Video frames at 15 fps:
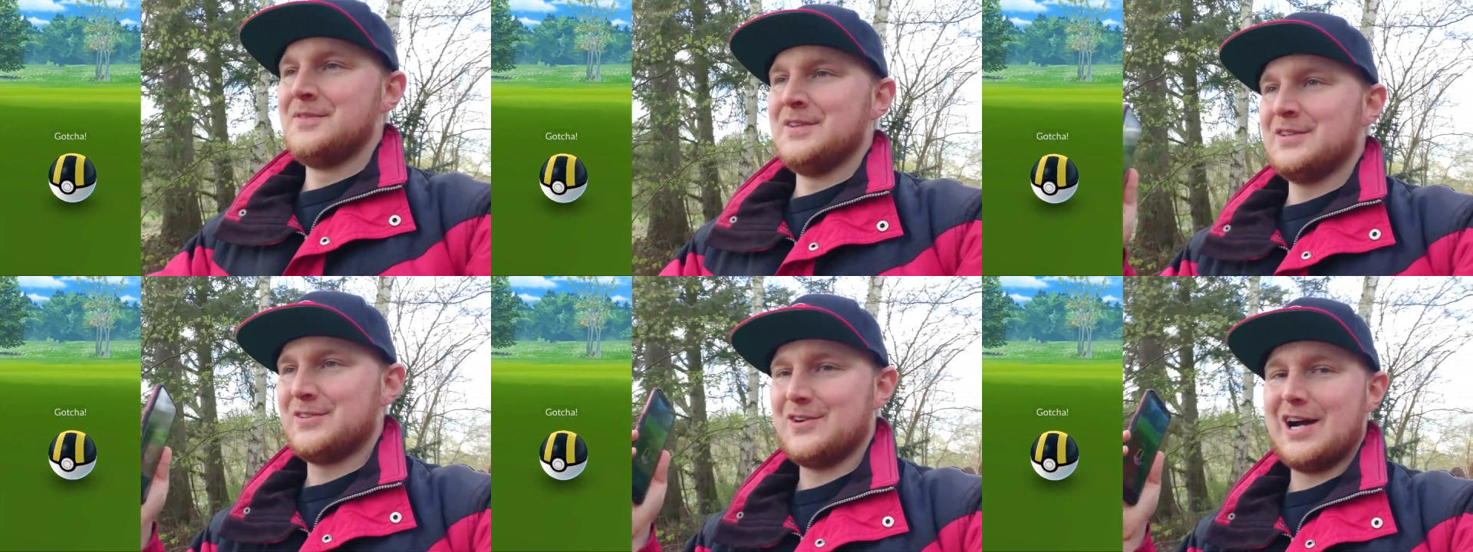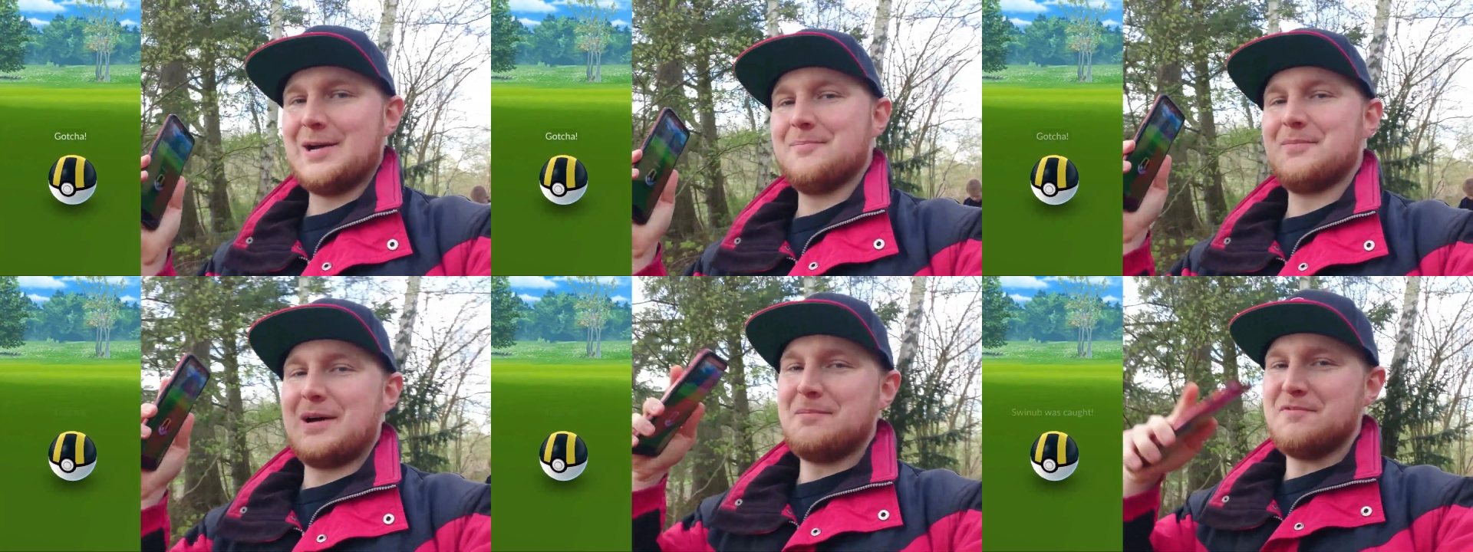So
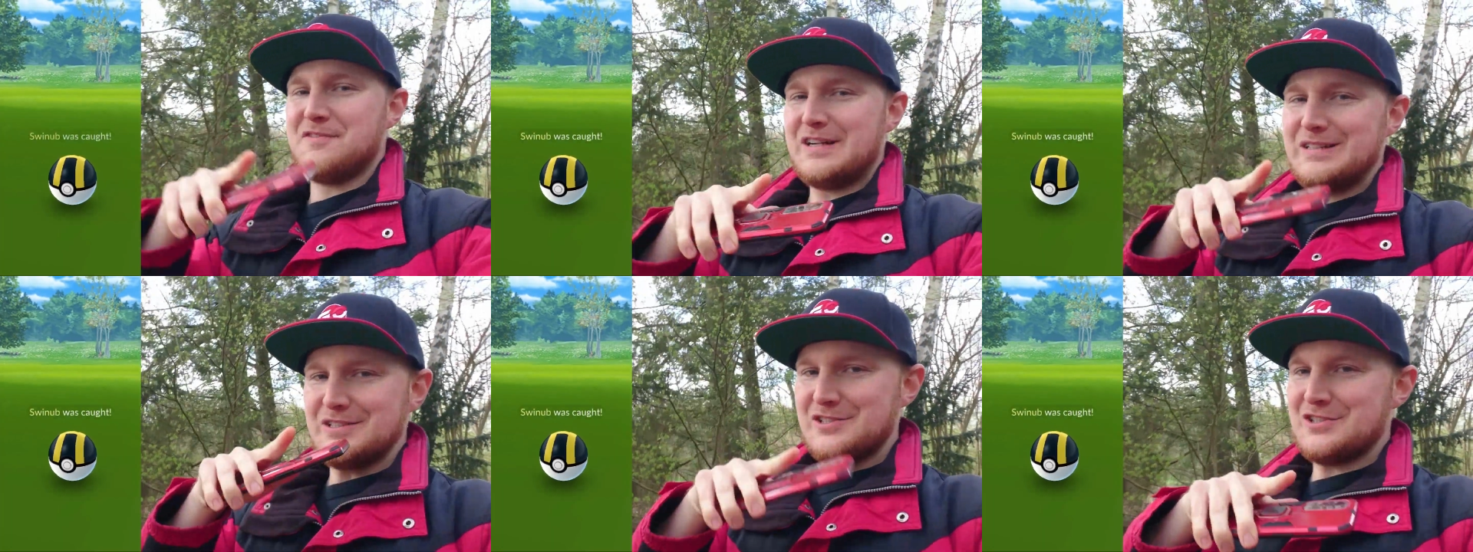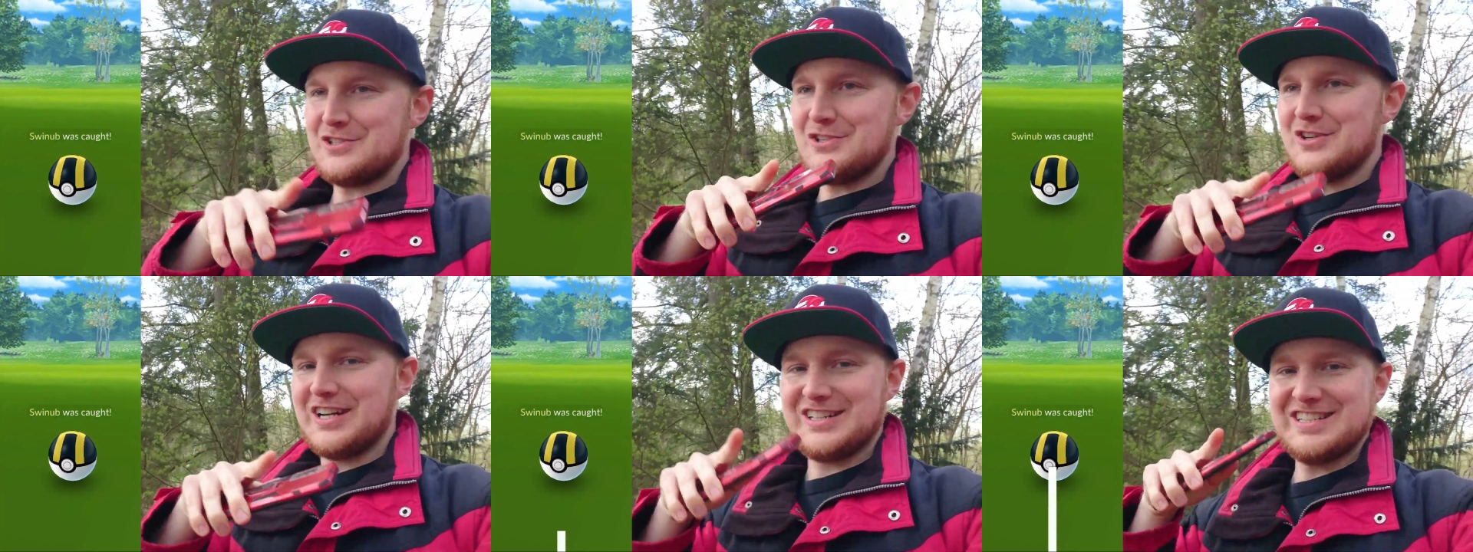I'm fairly
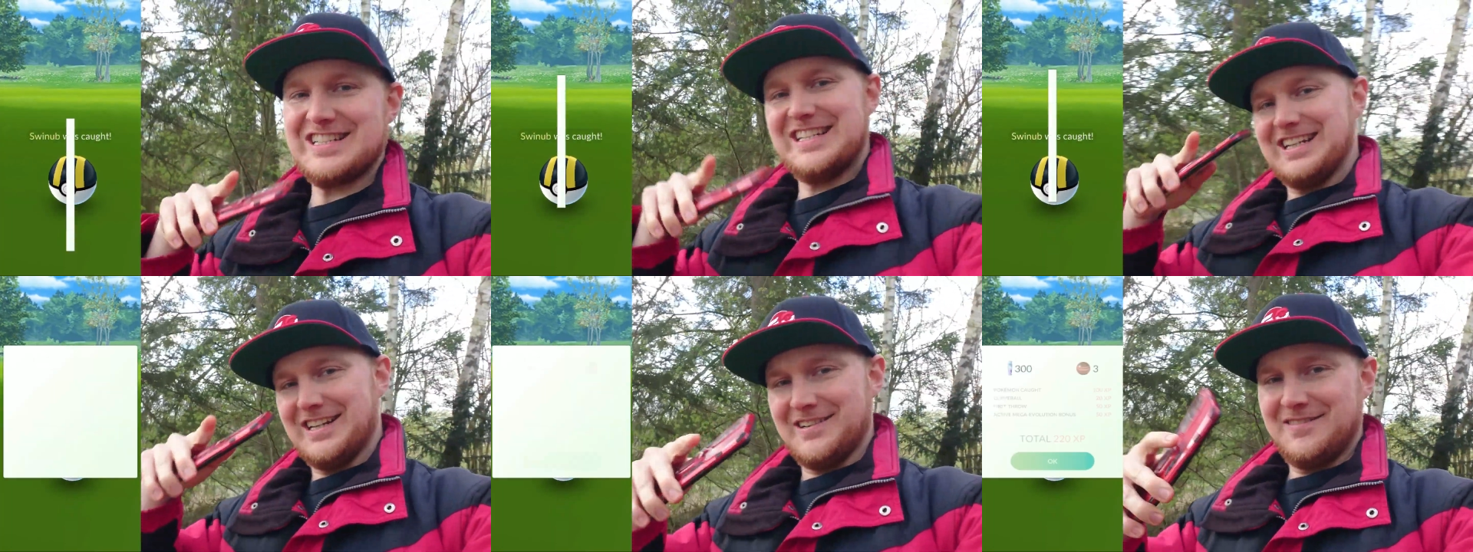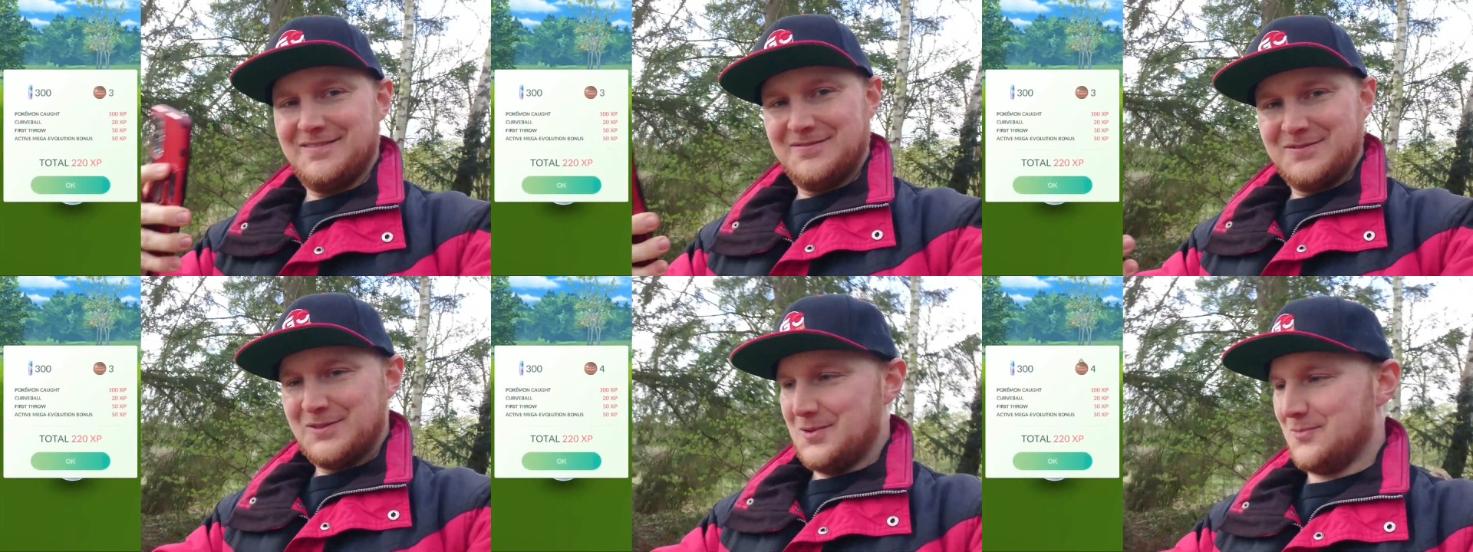sure I just did it
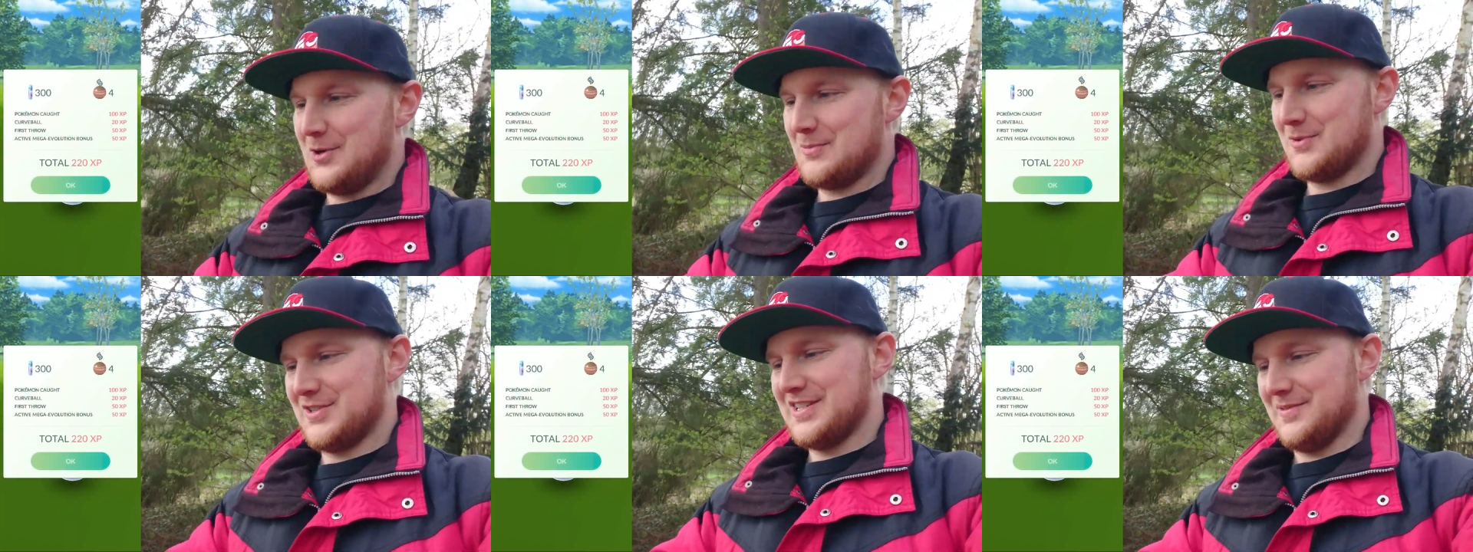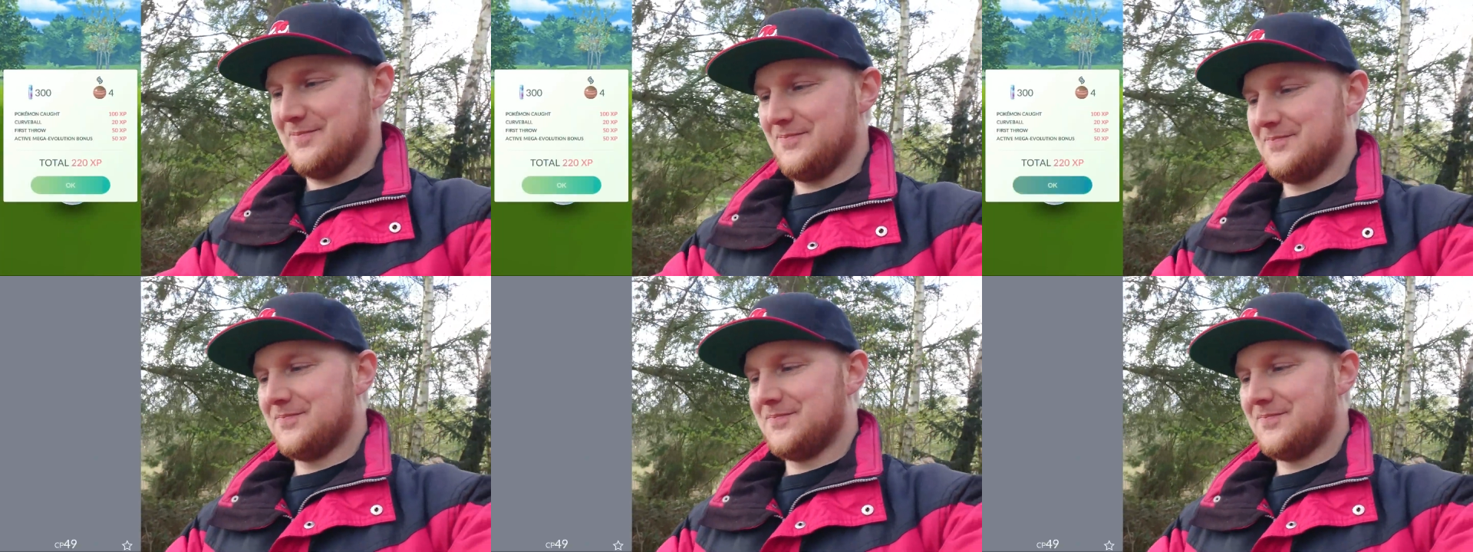one more time.